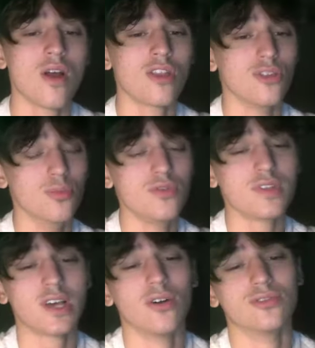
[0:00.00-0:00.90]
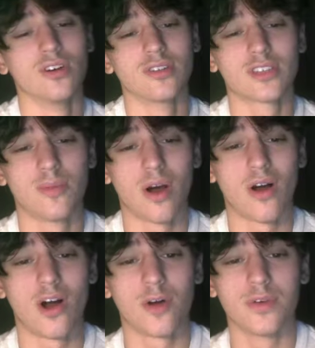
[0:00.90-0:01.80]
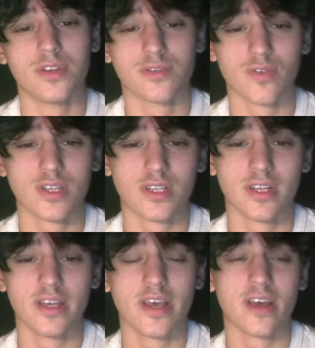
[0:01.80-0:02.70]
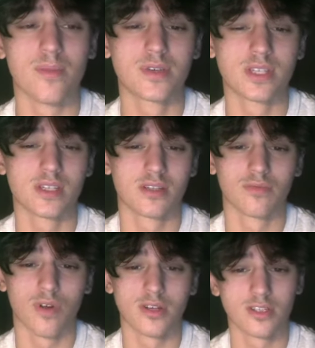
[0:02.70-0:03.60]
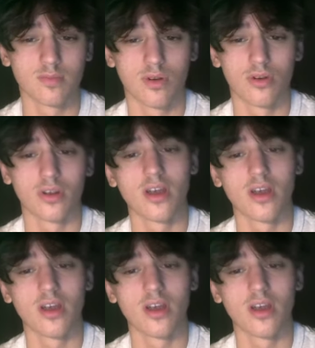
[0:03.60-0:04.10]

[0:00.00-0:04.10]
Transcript: The movie tells us about how he has recently hit a persistent writer's block